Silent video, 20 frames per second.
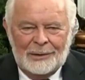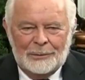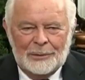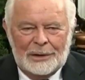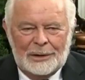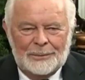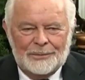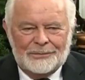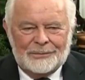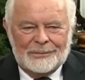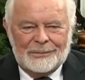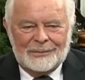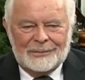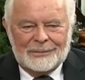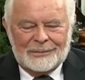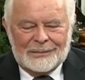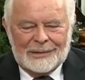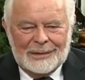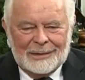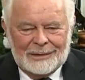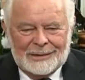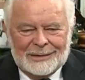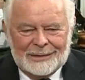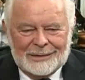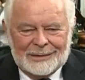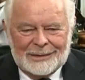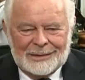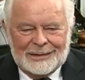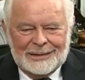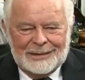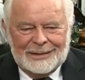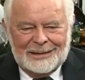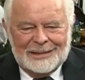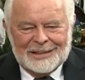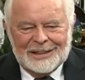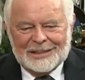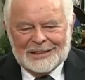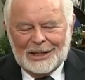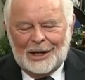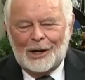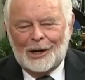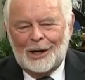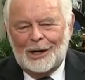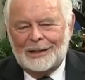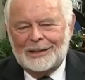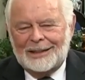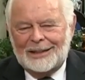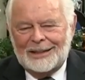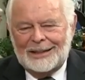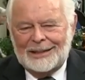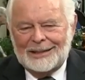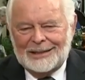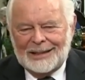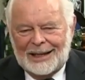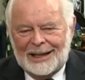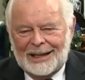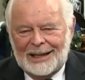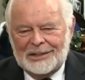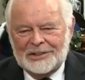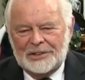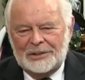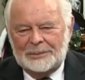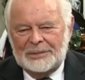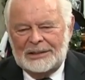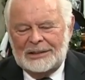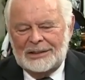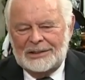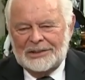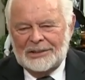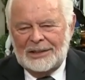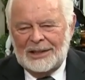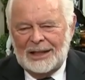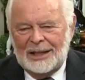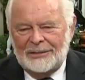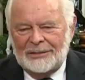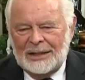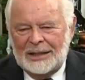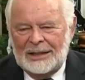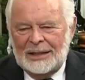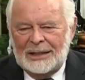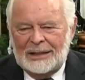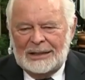Well, this is a hard thing to answer because you have